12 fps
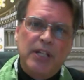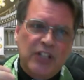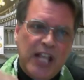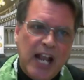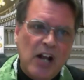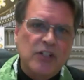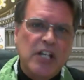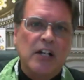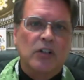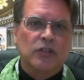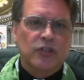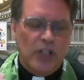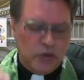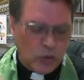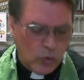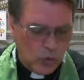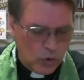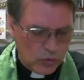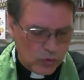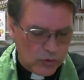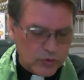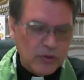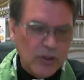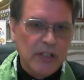caretakers, its
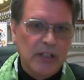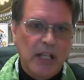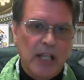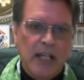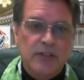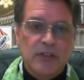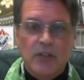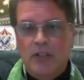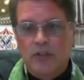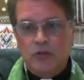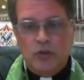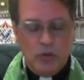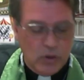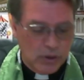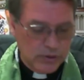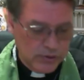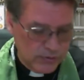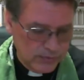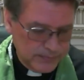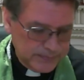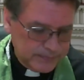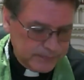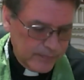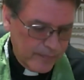orderers, its stewards.
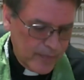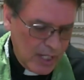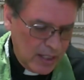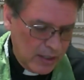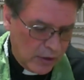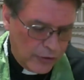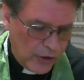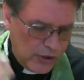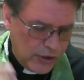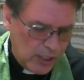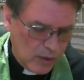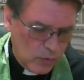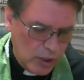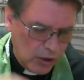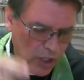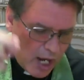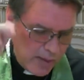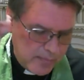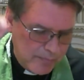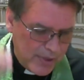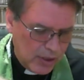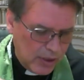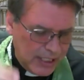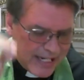The third thing, we are not
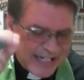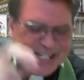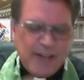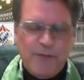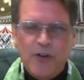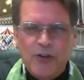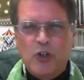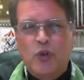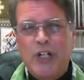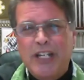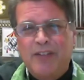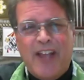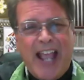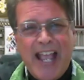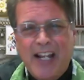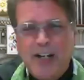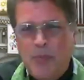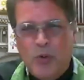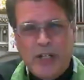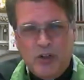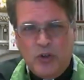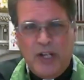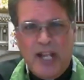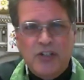merely a different degree of animal in
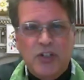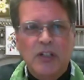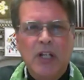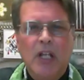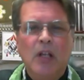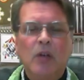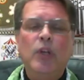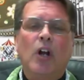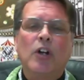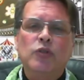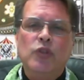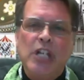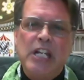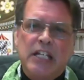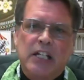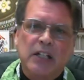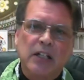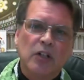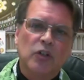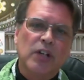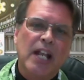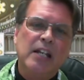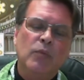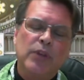creation, we are unique,
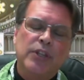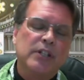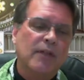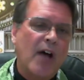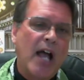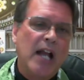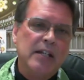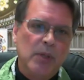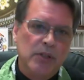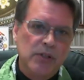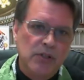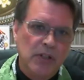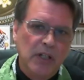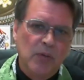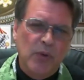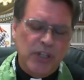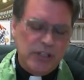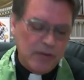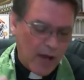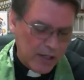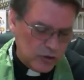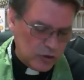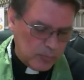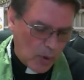created with the divine image, with the divine
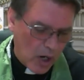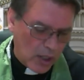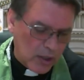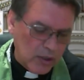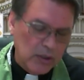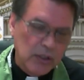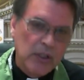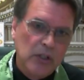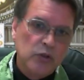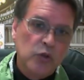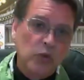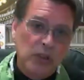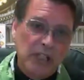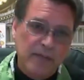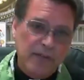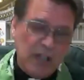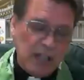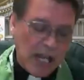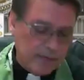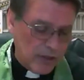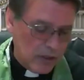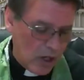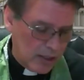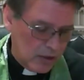spark, to live the life that
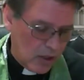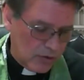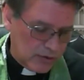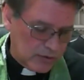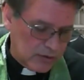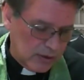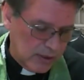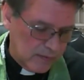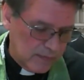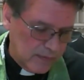God calls us to live.